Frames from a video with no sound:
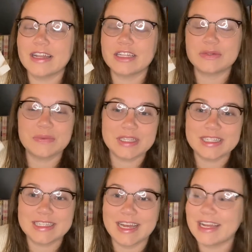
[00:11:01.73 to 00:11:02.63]
it's really
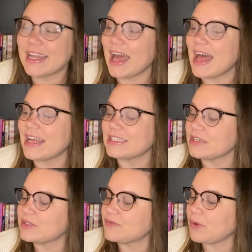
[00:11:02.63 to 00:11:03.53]
sad, and it
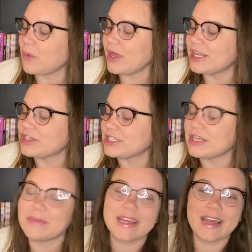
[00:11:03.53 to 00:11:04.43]
was quite
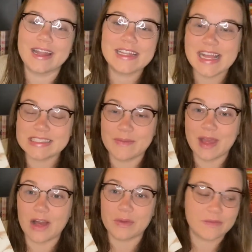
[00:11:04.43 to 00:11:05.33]
interesting, but again, not something
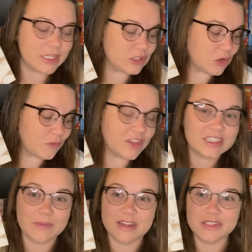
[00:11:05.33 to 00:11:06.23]
I'll reread, so hopefully
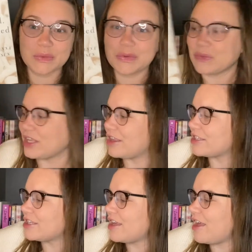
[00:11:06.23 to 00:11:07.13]
someone else will read
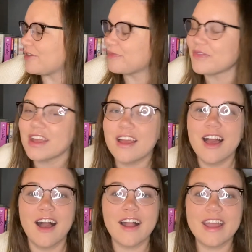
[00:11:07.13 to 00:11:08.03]
this again. All
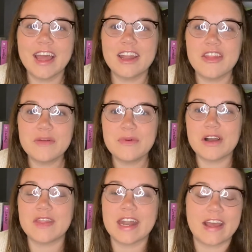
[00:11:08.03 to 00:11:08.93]
right, another book
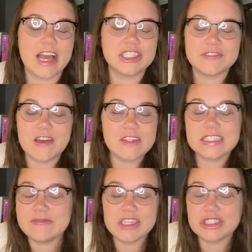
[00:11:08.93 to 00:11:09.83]
that I actually found the
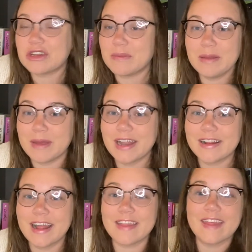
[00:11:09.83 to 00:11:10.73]
TV show to be
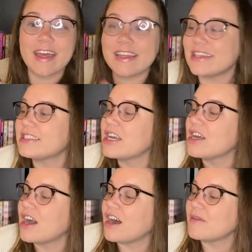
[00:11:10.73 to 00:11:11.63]
better, and that is
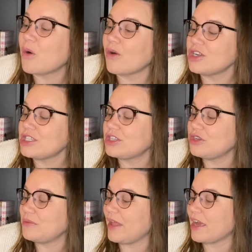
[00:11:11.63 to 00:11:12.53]
Orange is the
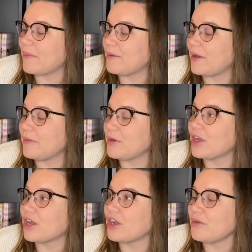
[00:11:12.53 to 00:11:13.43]
New Black by Piper
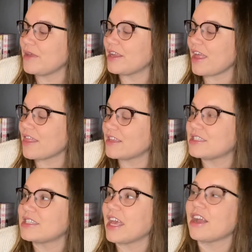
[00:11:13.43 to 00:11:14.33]
Kerman. This
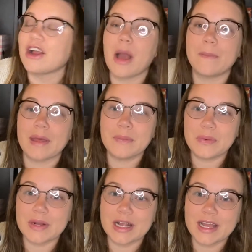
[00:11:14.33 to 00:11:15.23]
is her
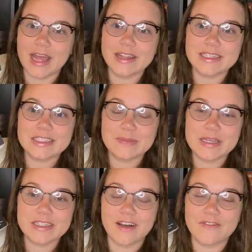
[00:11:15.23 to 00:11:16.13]
memoir. Again, this is
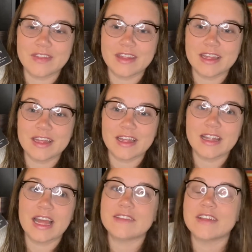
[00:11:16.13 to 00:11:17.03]
based off the
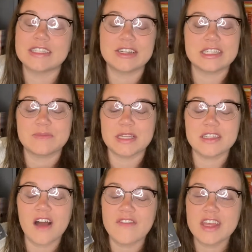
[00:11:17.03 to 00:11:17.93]
Netflix series is based
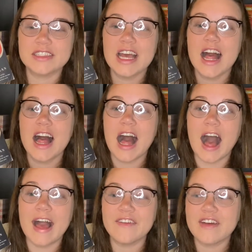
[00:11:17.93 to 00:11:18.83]
off of this.
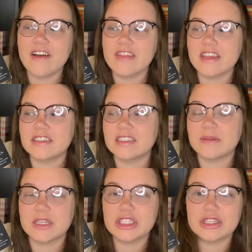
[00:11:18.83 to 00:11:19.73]
I found this to
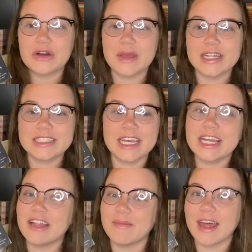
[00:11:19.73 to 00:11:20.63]
be so
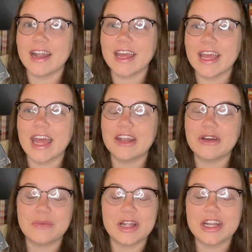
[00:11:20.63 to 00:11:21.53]
anticlimactic, and no
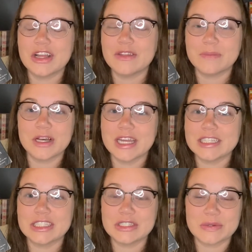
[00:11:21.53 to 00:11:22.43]
wonder the book
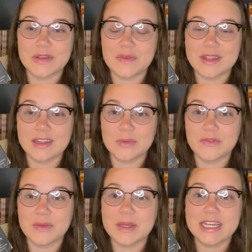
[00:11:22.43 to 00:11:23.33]
is so different than the
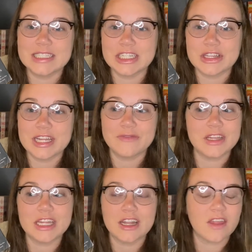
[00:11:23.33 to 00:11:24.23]
movie, because literally
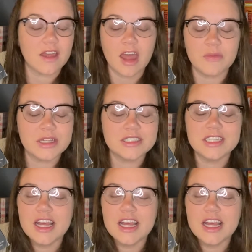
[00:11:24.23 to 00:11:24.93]
really nothing happens.